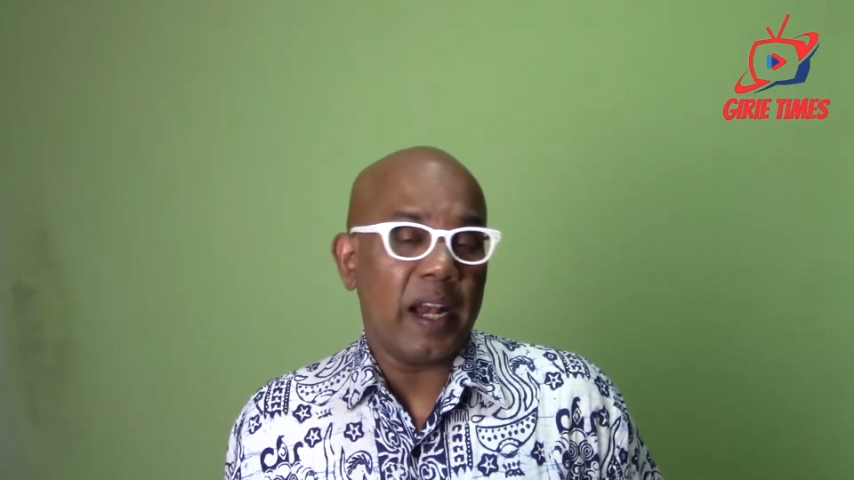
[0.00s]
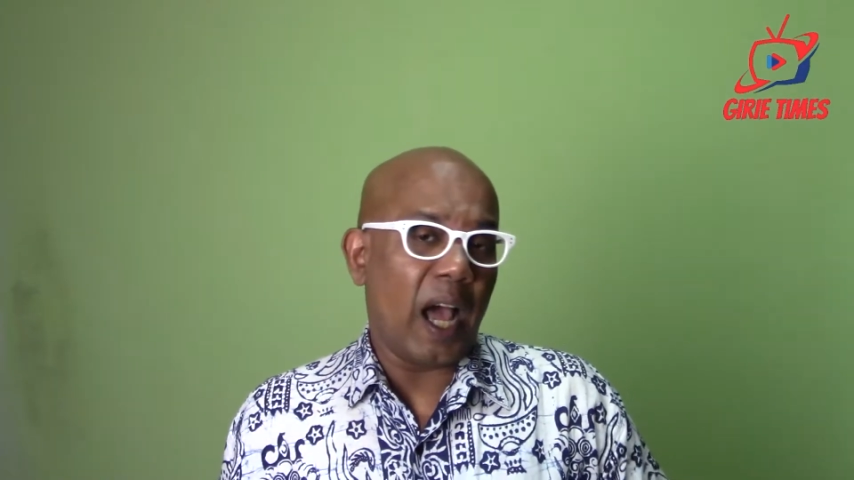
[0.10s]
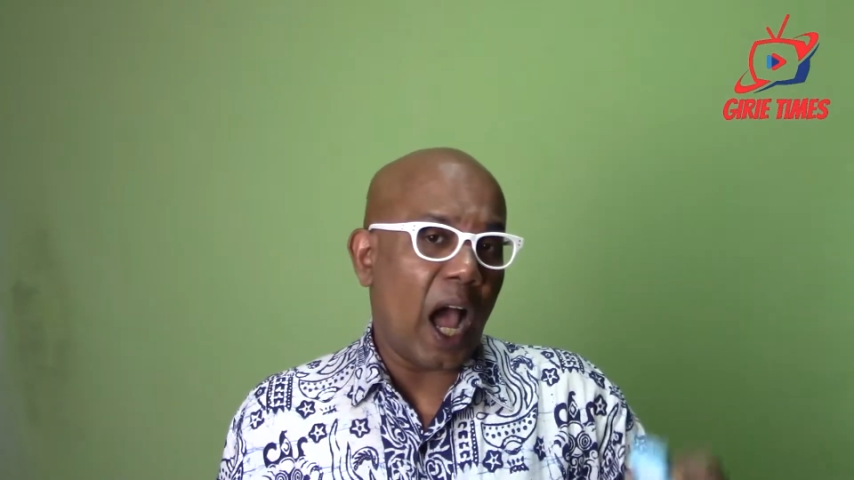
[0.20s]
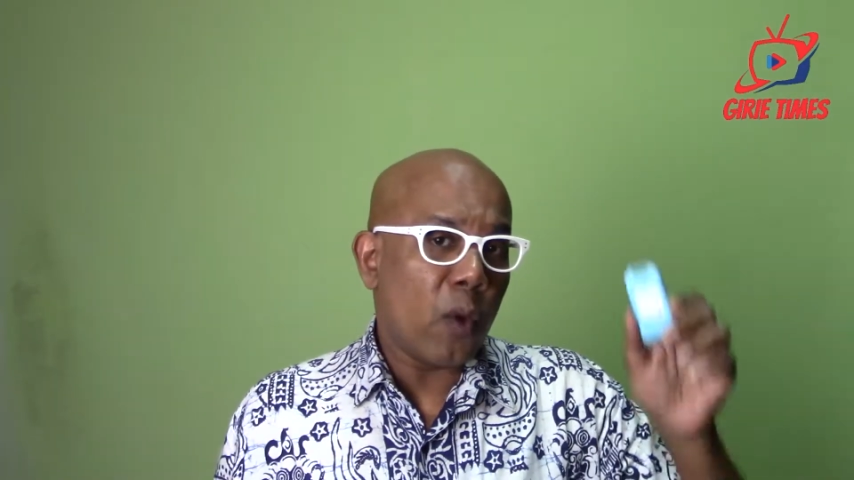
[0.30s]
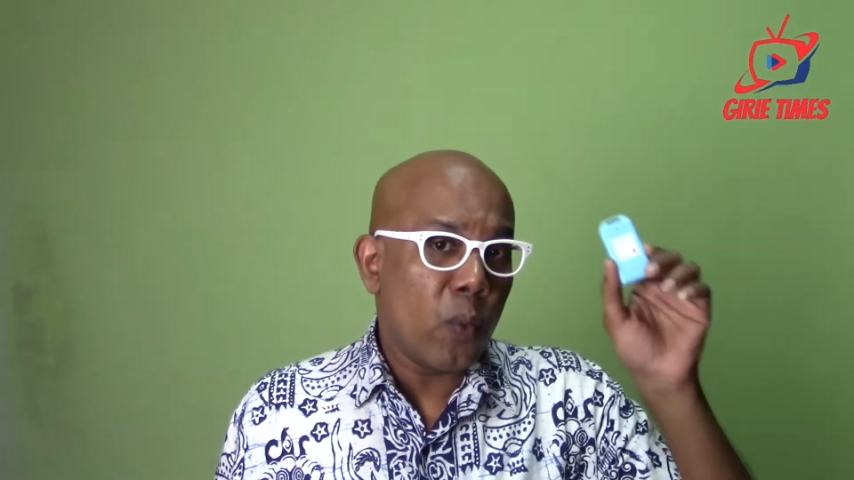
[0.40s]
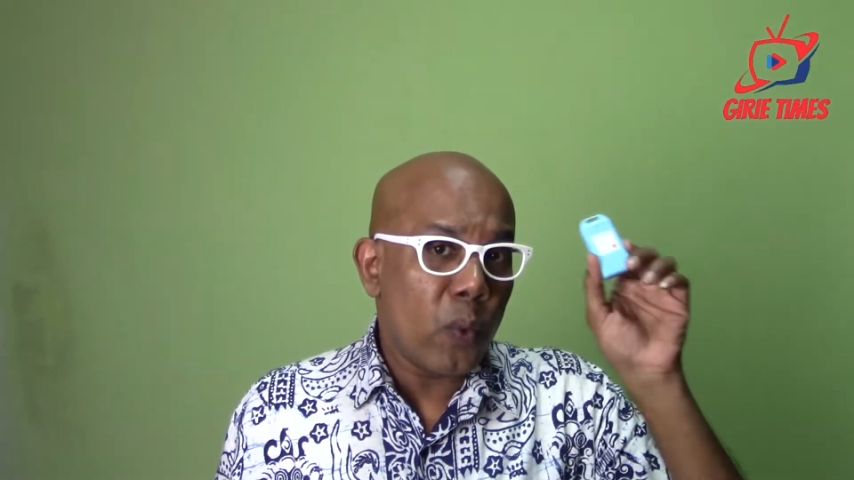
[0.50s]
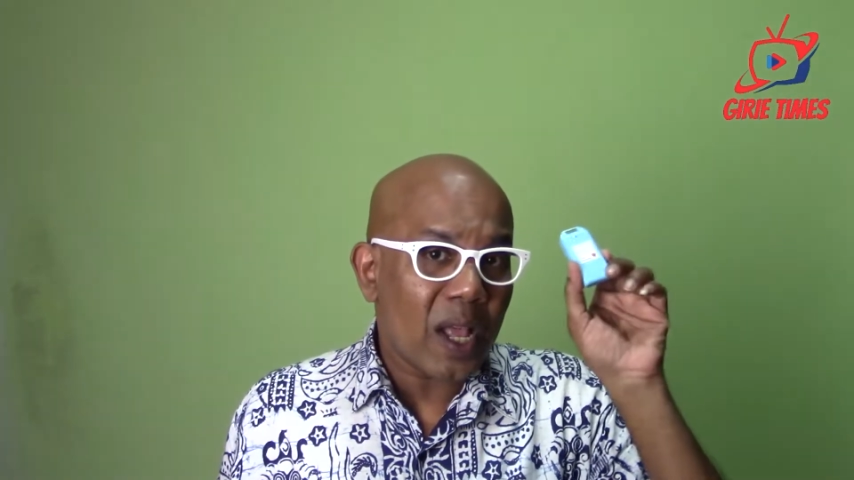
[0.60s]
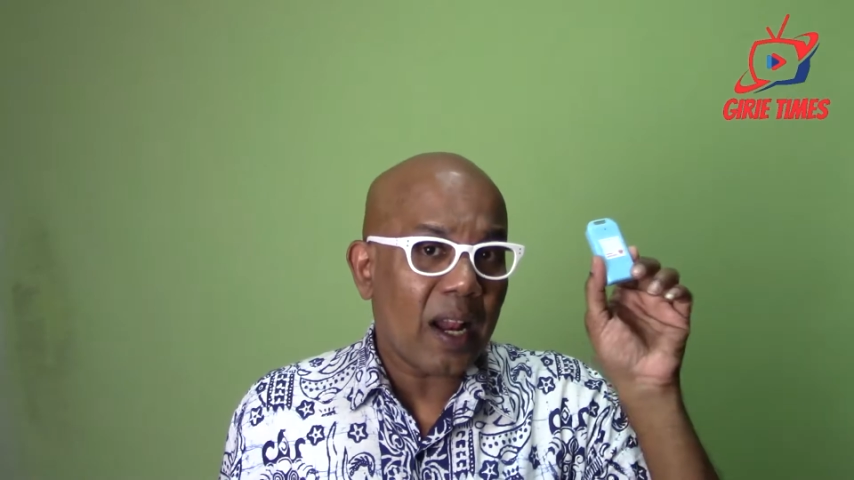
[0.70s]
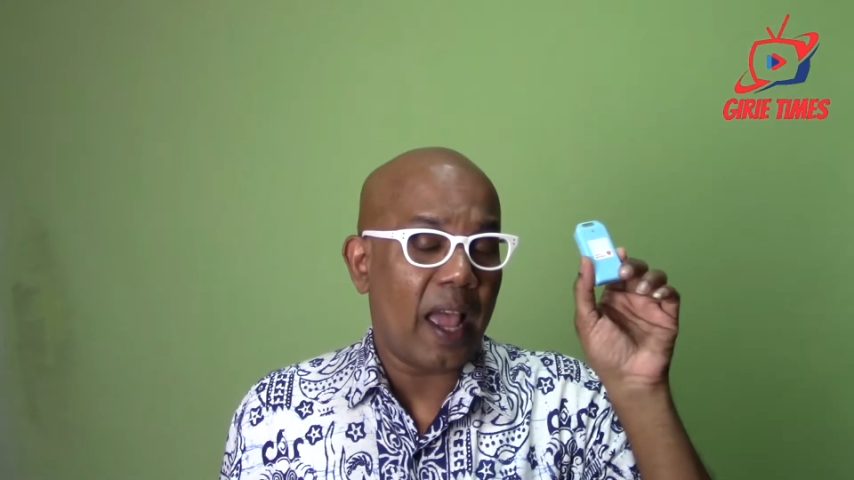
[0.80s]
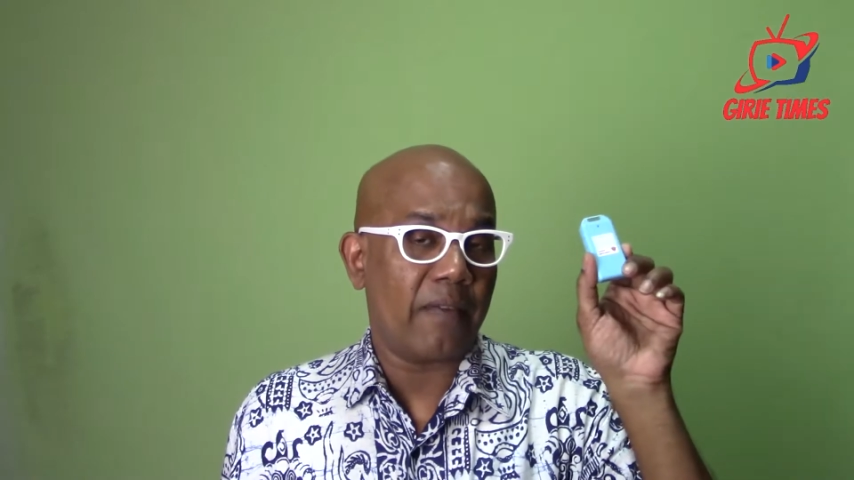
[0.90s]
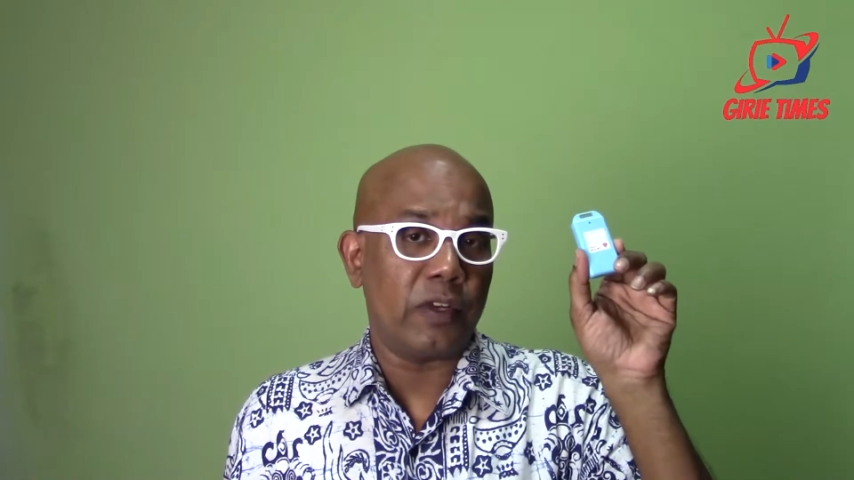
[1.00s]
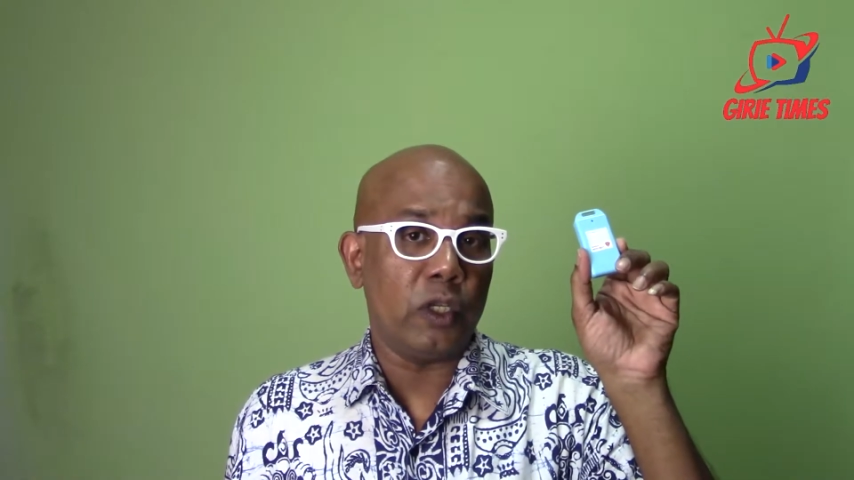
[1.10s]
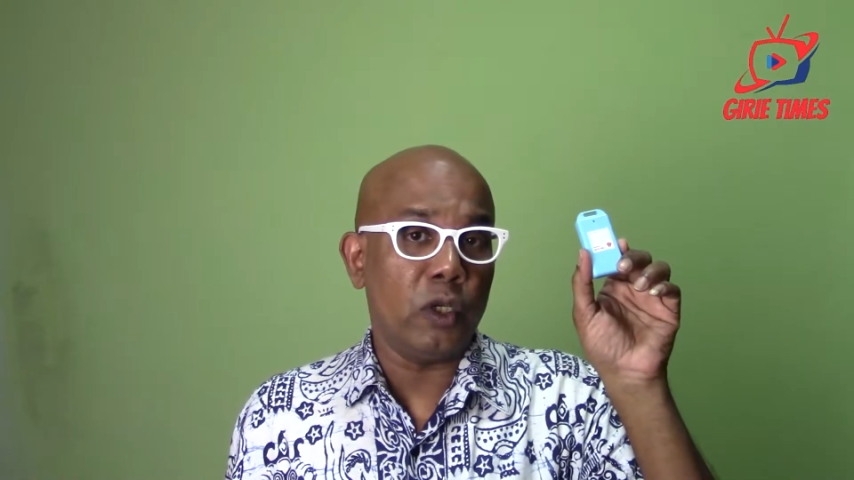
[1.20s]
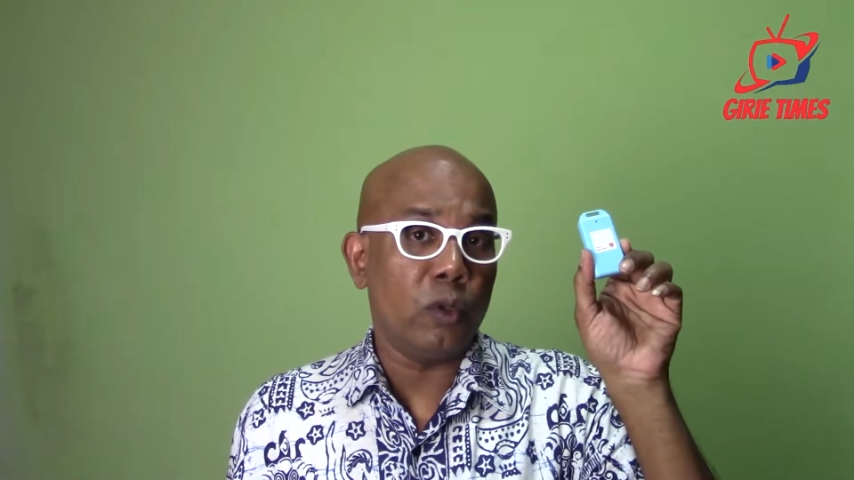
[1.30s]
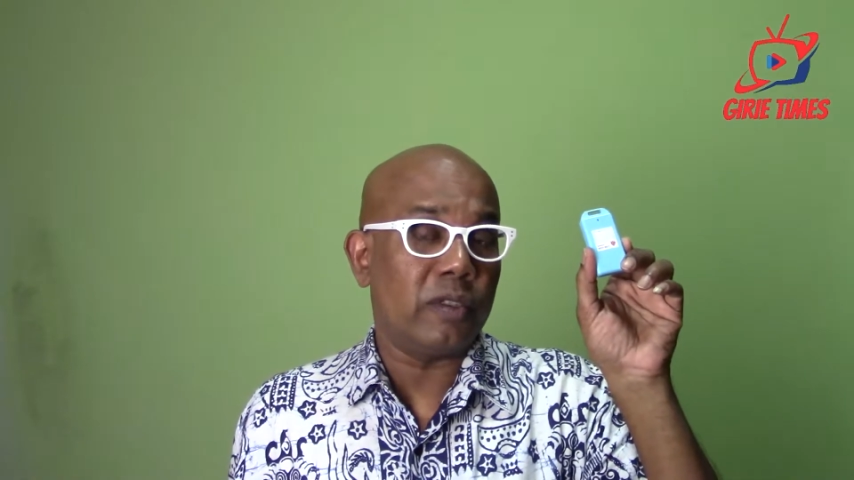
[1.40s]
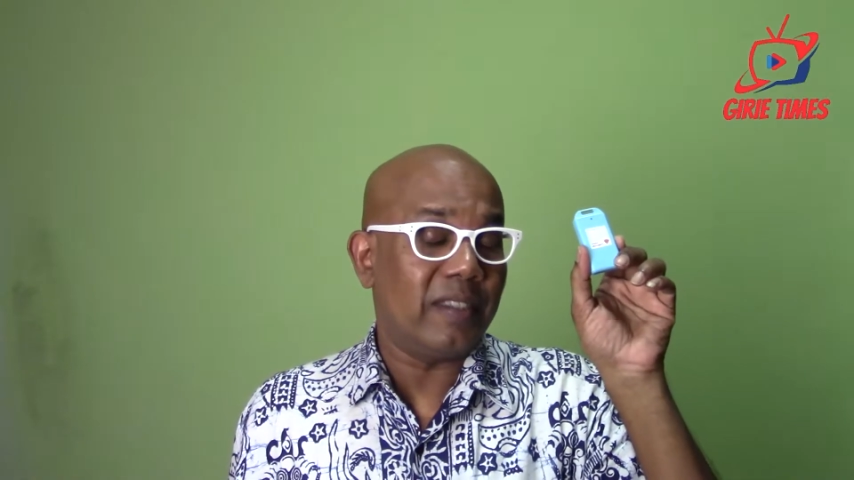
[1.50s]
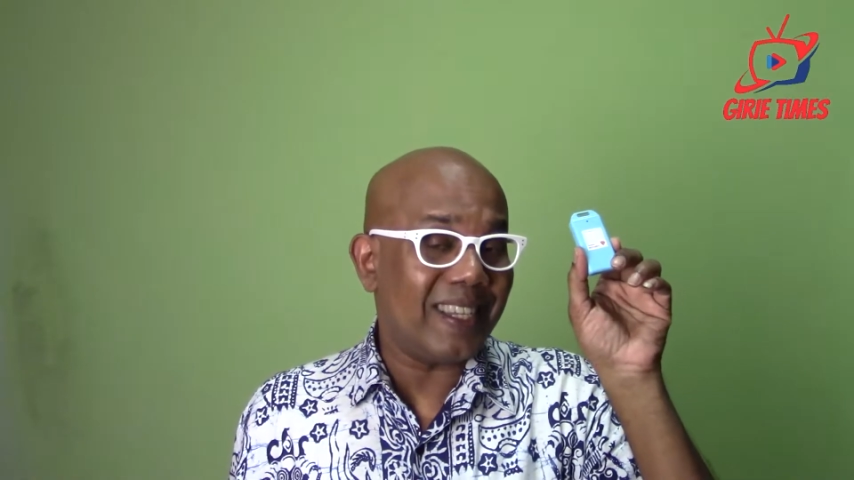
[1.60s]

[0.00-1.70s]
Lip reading: Now, I will have to use